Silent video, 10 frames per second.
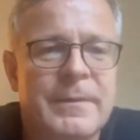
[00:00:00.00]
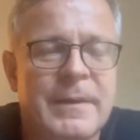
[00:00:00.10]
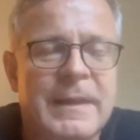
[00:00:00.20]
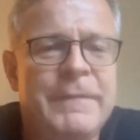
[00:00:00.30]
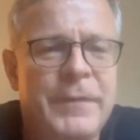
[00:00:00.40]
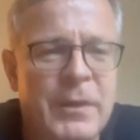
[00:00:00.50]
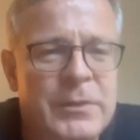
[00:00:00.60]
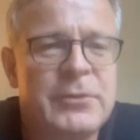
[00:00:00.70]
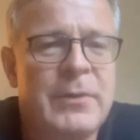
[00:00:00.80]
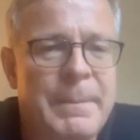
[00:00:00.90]
even those
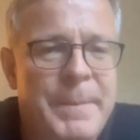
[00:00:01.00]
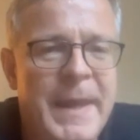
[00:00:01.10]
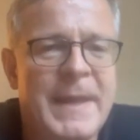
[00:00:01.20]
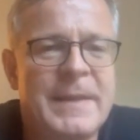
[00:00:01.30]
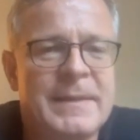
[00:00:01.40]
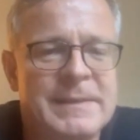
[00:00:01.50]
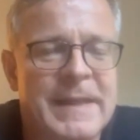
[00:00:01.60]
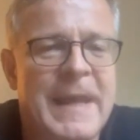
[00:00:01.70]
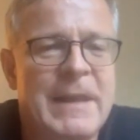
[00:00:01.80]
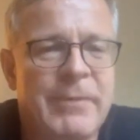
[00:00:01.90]
who campaigned as
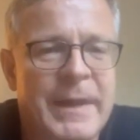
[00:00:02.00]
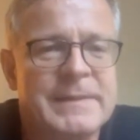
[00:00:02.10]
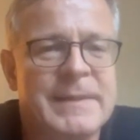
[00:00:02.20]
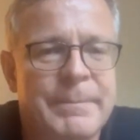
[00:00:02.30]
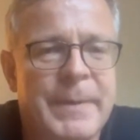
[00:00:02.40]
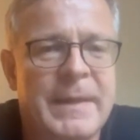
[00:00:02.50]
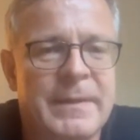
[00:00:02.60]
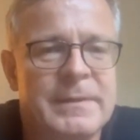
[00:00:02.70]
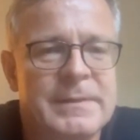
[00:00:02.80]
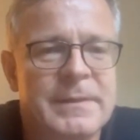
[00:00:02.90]
gay rights
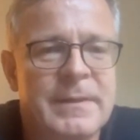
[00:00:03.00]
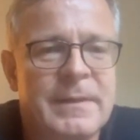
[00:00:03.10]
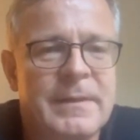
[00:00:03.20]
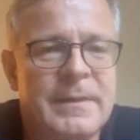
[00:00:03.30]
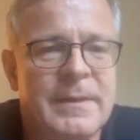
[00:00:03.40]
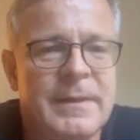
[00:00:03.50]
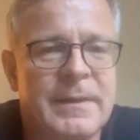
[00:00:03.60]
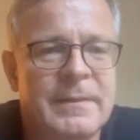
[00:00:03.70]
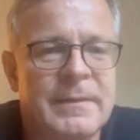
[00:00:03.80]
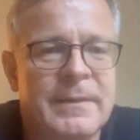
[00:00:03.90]
campaigners,
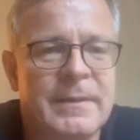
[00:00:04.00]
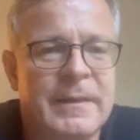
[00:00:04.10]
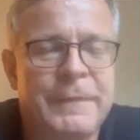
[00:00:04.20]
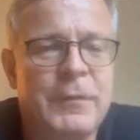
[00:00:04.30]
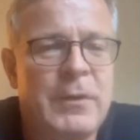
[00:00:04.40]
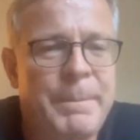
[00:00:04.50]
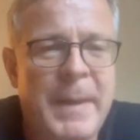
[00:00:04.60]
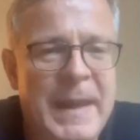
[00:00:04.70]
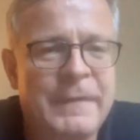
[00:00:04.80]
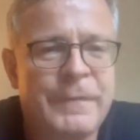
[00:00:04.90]
and if you
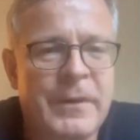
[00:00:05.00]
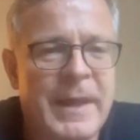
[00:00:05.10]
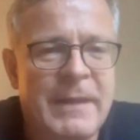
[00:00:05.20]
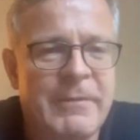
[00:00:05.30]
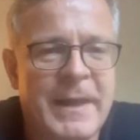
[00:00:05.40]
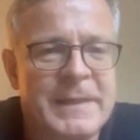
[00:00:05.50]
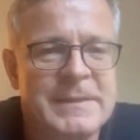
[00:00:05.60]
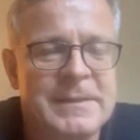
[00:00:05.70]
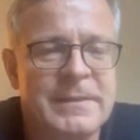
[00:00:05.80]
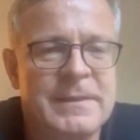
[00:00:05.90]
campaigned for gay
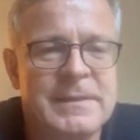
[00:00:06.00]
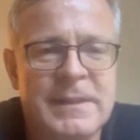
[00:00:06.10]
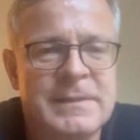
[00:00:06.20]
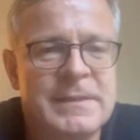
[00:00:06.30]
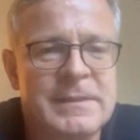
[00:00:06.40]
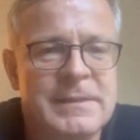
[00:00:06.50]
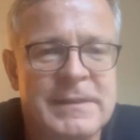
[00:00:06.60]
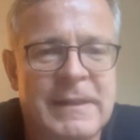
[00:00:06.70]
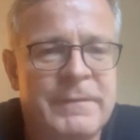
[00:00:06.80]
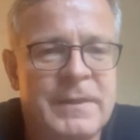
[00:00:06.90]
rights in the 60s and
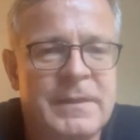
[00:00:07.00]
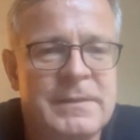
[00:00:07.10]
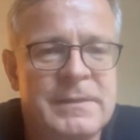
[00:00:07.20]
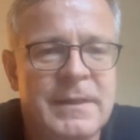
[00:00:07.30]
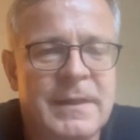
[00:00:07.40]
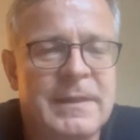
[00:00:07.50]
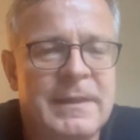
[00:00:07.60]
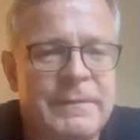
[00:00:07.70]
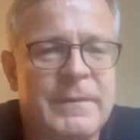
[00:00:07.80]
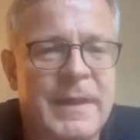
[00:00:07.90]
70s and
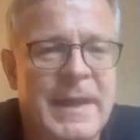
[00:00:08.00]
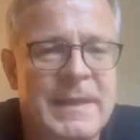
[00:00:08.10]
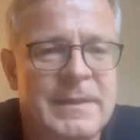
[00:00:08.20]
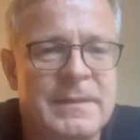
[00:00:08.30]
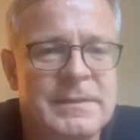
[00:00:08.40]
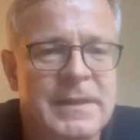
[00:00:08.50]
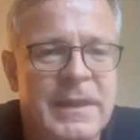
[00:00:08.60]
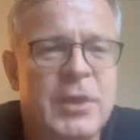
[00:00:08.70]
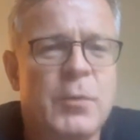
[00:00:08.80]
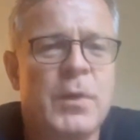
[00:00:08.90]
even 80s,
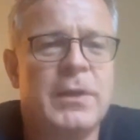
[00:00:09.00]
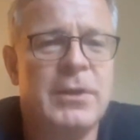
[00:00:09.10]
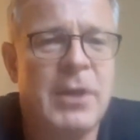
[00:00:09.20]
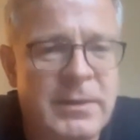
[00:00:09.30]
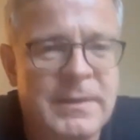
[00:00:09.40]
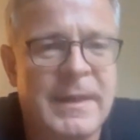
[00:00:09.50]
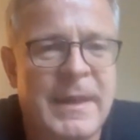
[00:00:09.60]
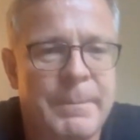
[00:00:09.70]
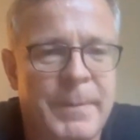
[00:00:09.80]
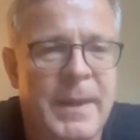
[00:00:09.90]
you would not
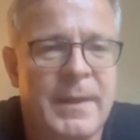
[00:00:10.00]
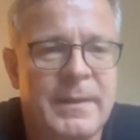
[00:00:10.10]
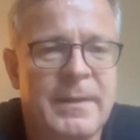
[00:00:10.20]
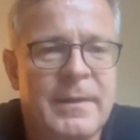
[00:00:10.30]
campaign